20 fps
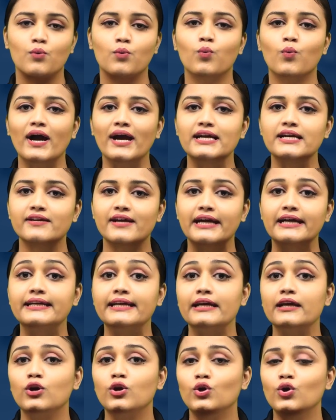While
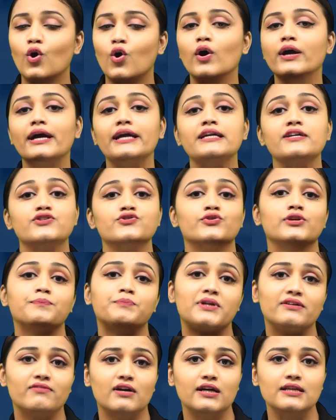writing long and
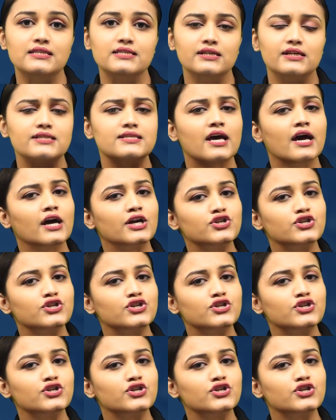descriptive answers,